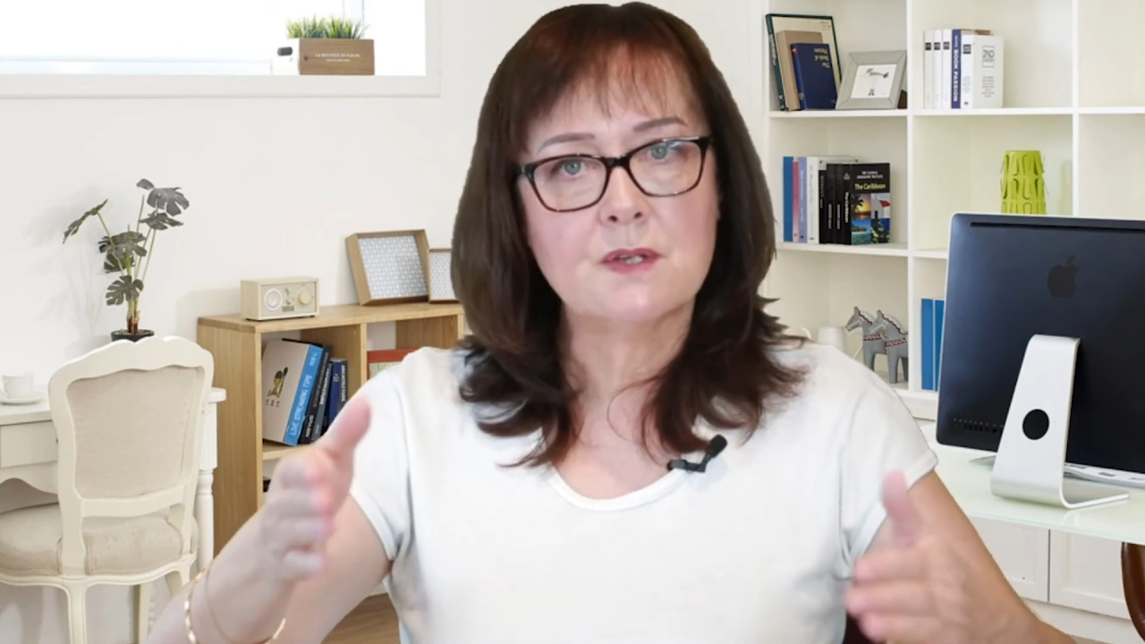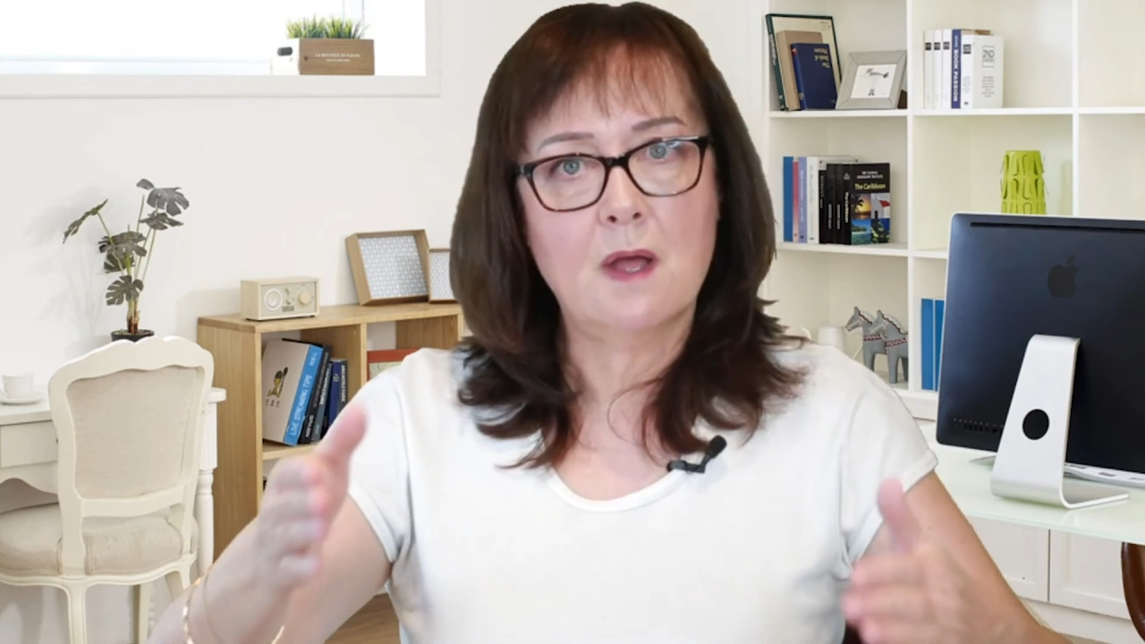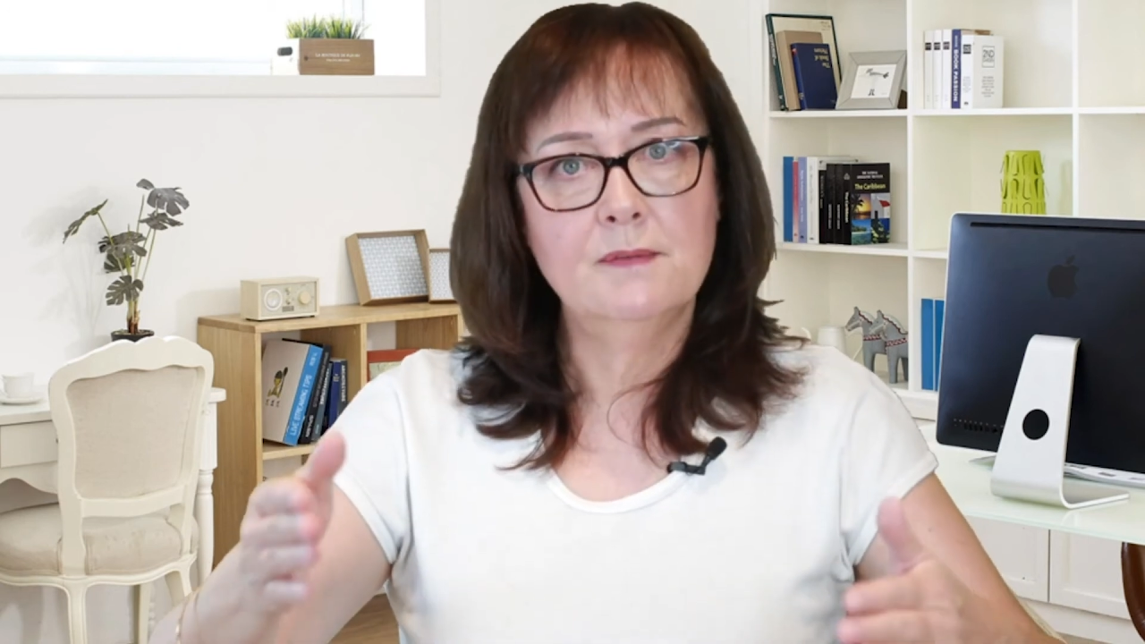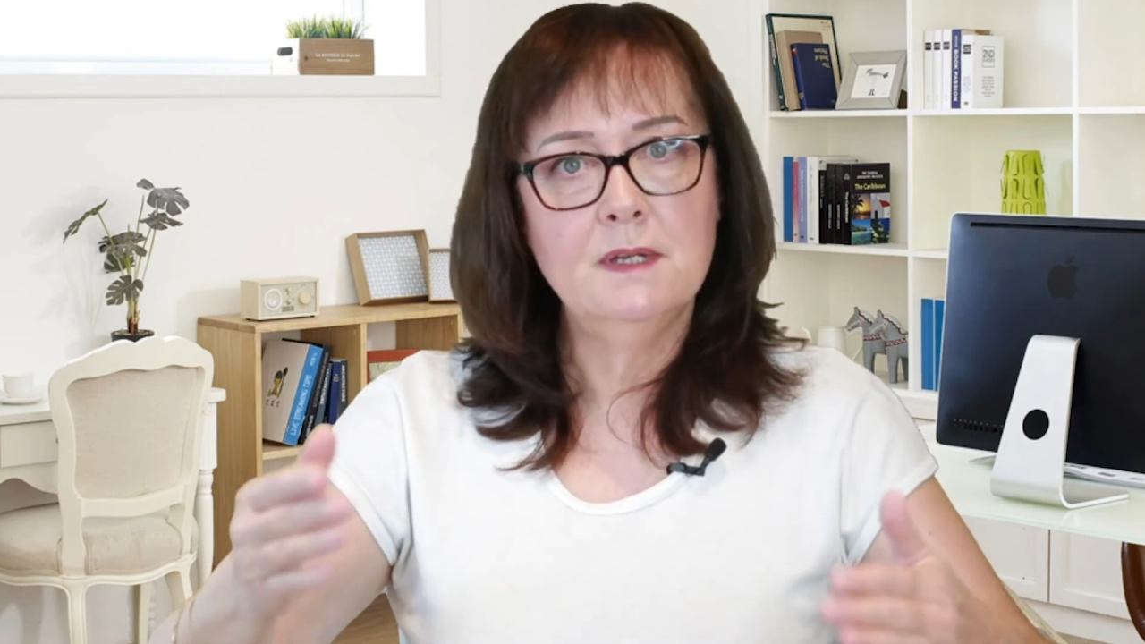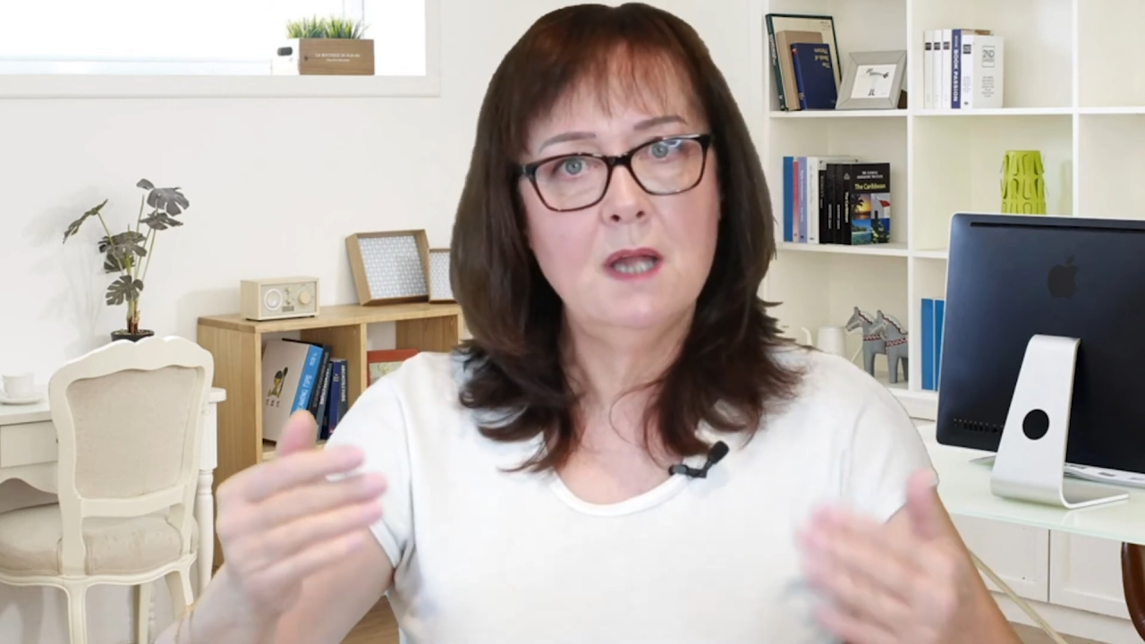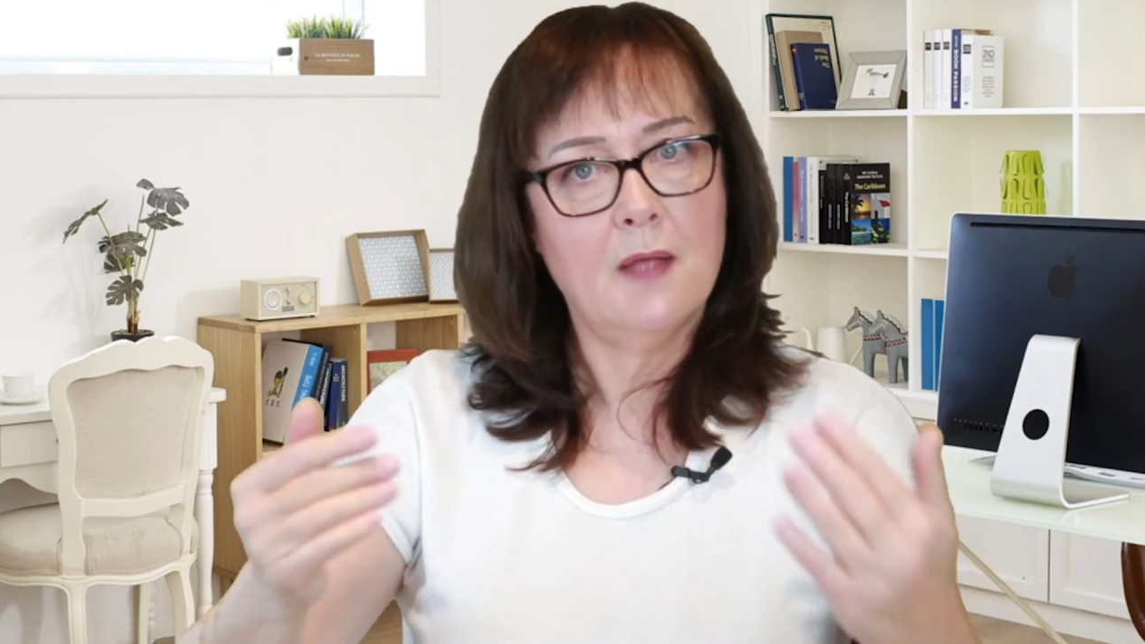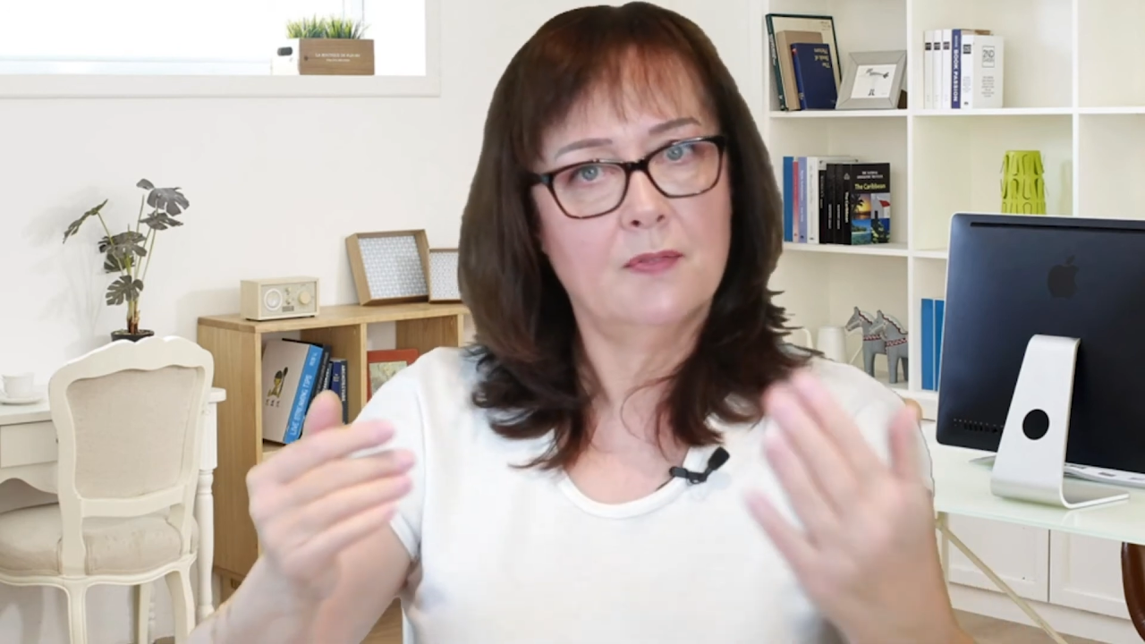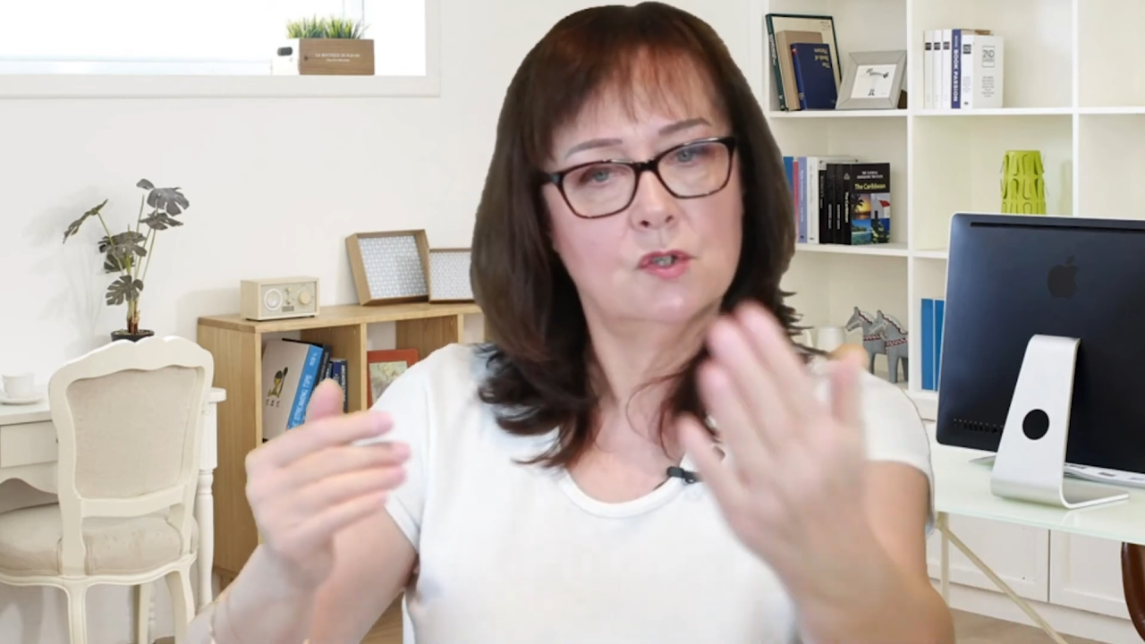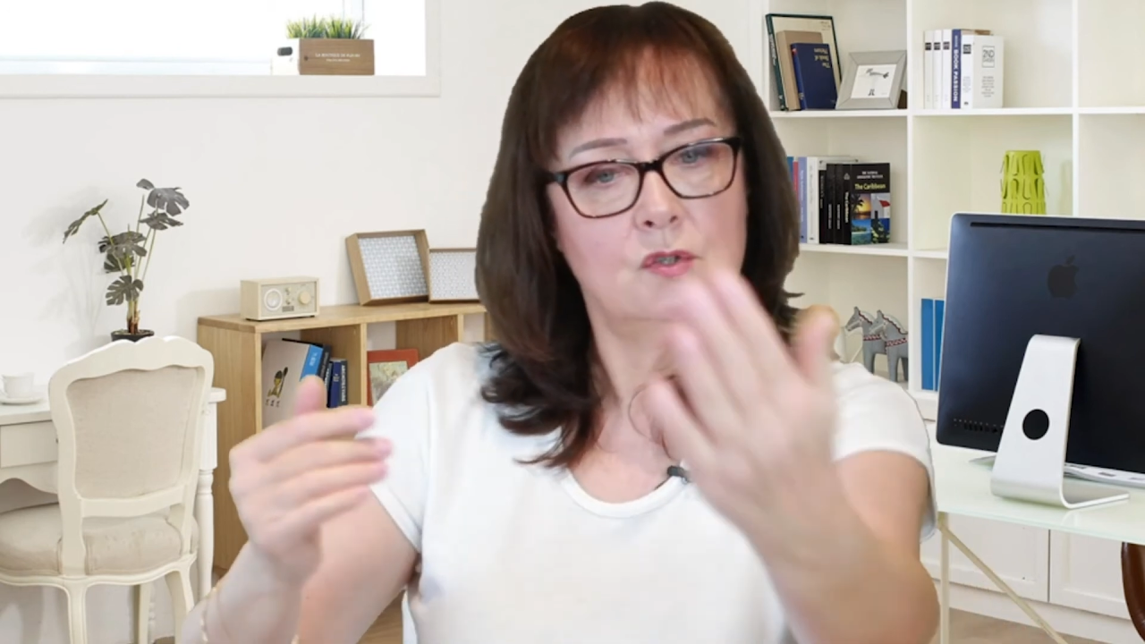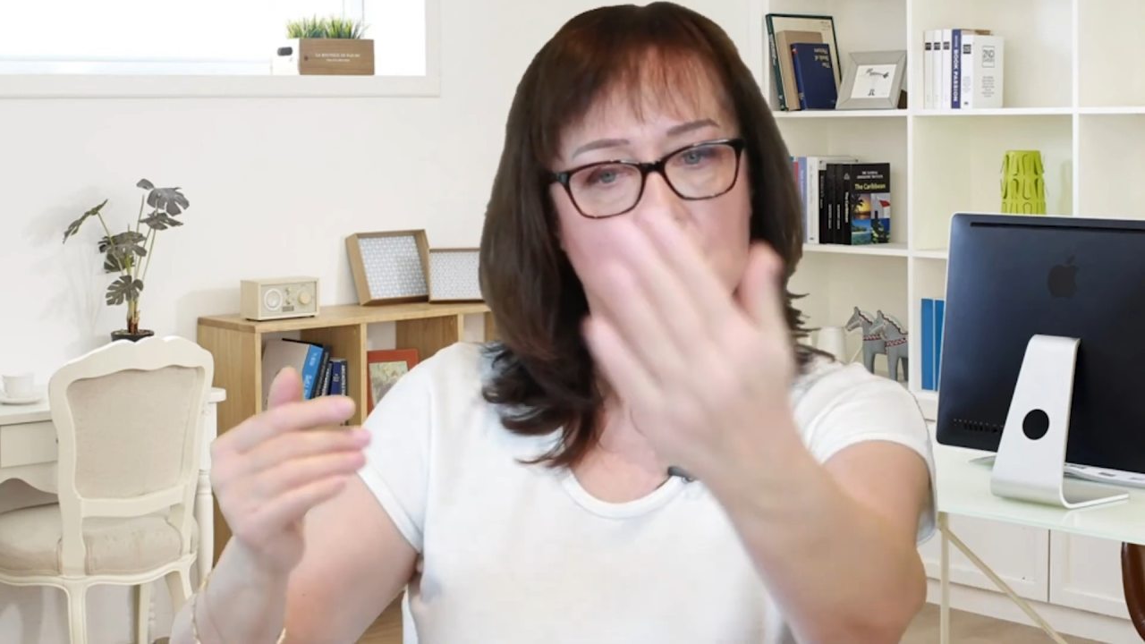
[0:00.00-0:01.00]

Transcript: oven and the